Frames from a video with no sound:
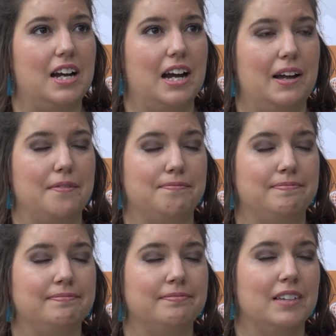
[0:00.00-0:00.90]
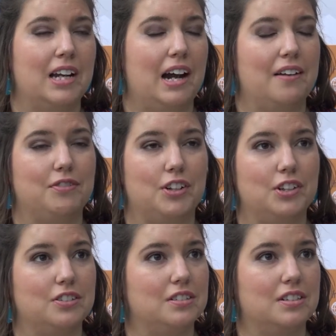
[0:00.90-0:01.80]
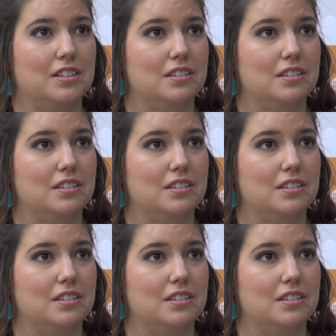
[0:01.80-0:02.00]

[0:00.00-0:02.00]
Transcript: I've learned